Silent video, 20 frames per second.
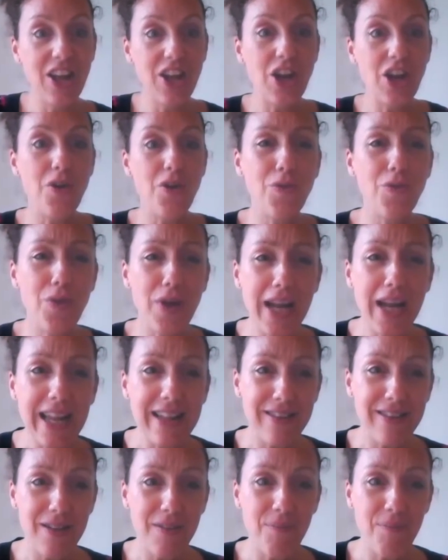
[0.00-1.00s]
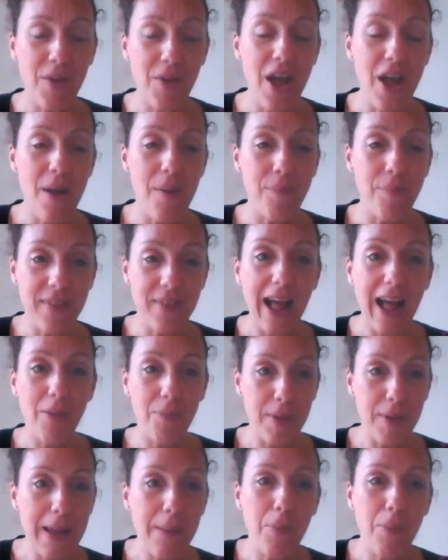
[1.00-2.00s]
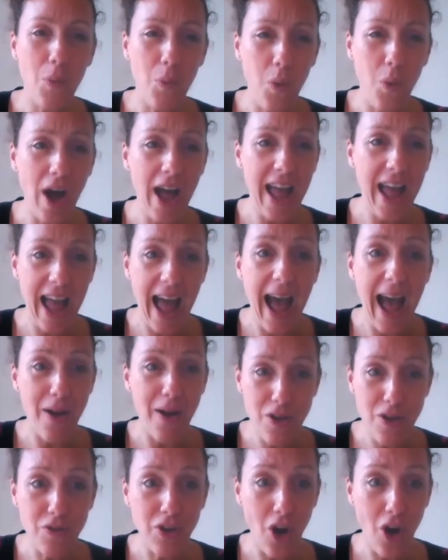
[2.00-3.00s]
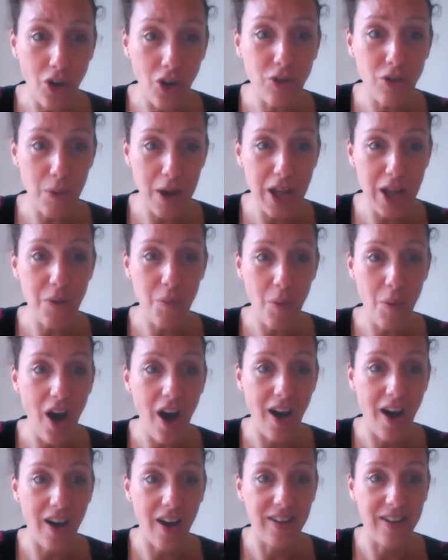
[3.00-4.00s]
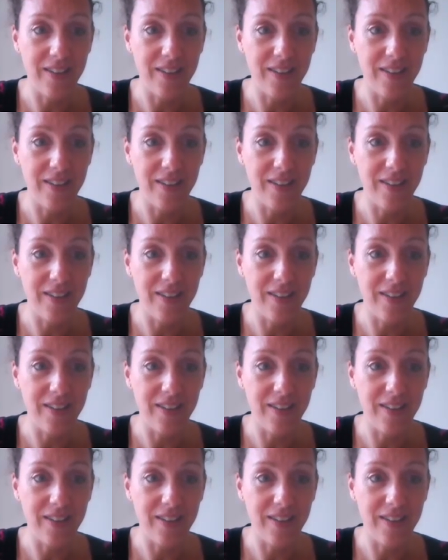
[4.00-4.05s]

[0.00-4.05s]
You know, yeah. Really to tell people why, how you've got to where you are.